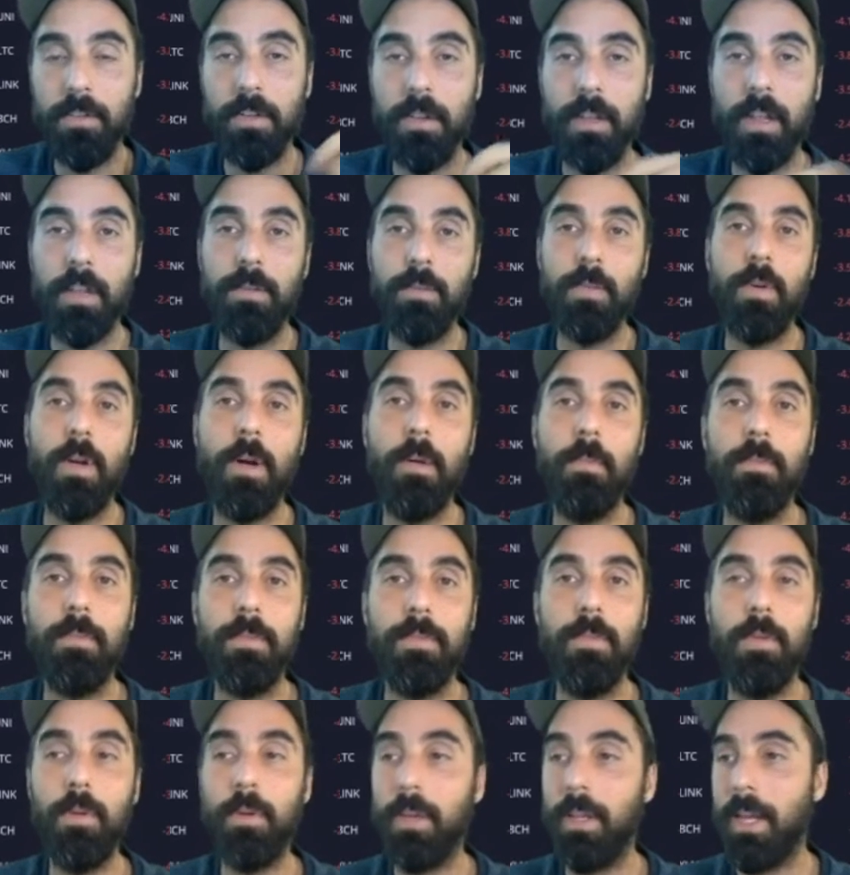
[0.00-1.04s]
So that's what I'm
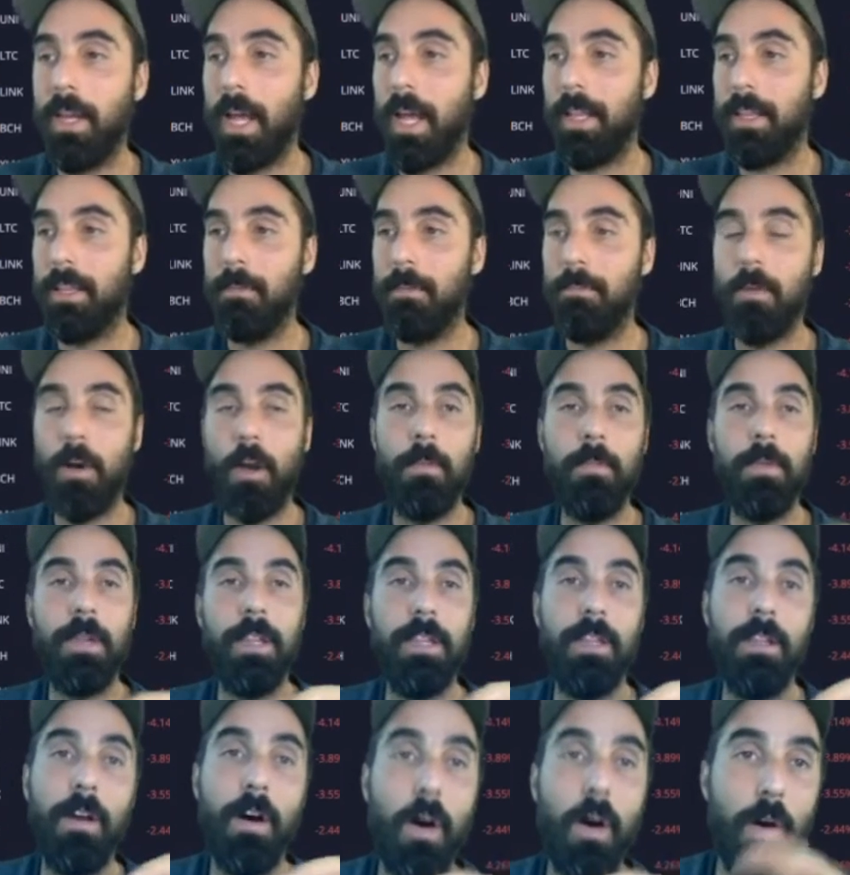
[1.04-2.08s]
looking at the moment
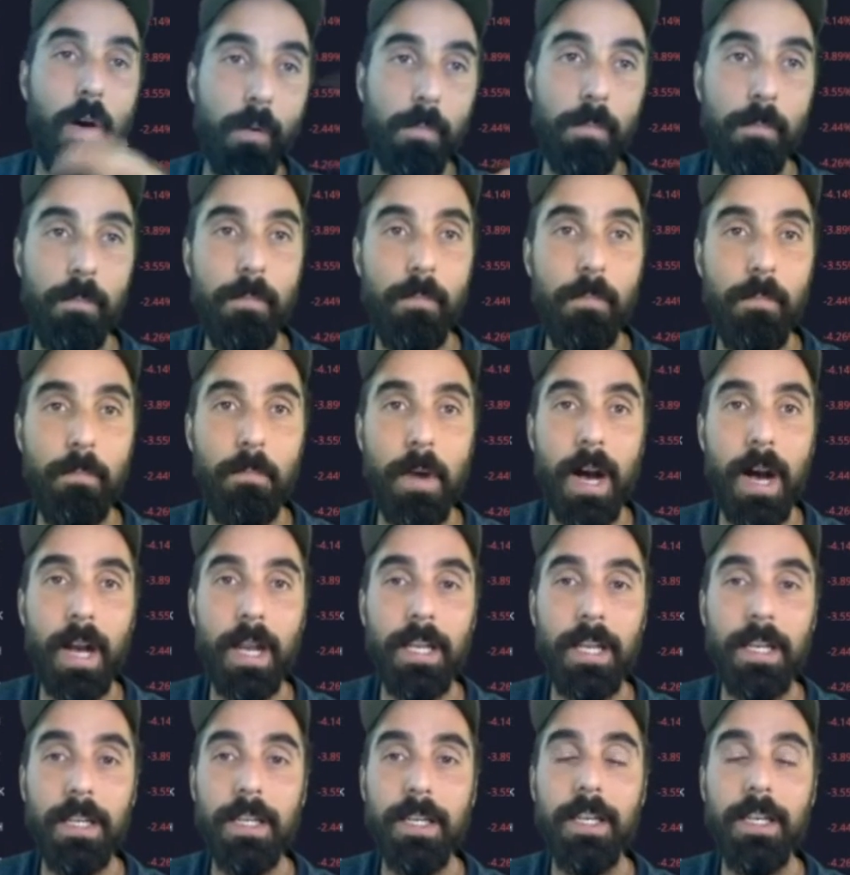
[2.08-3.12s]
in the whole
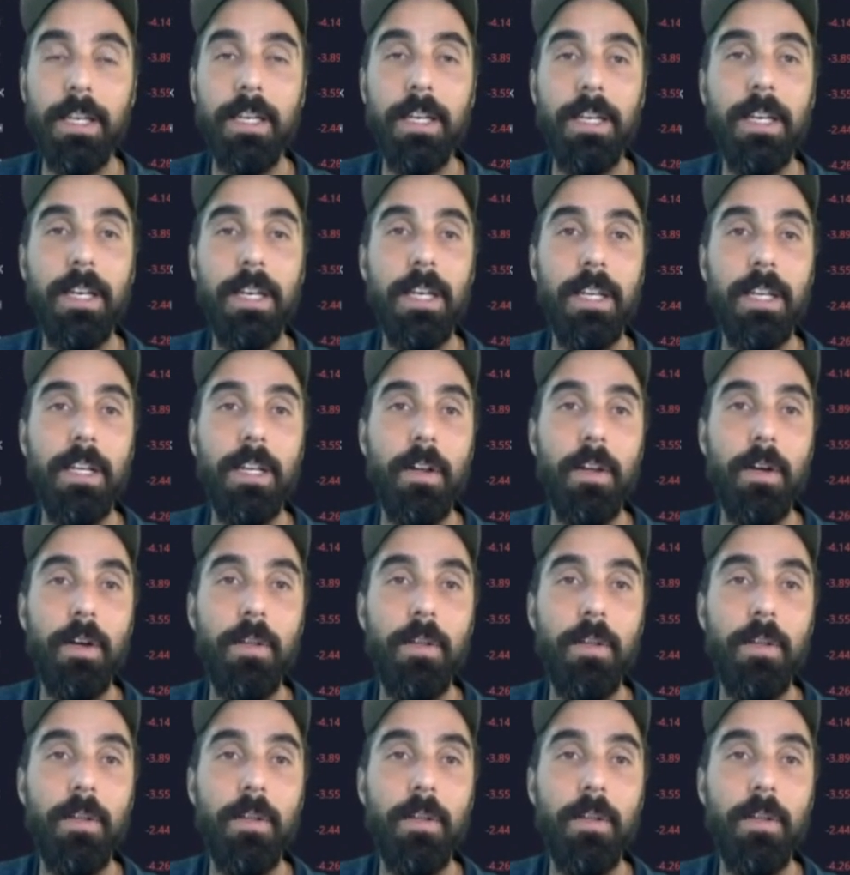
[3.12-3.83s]
market. You know,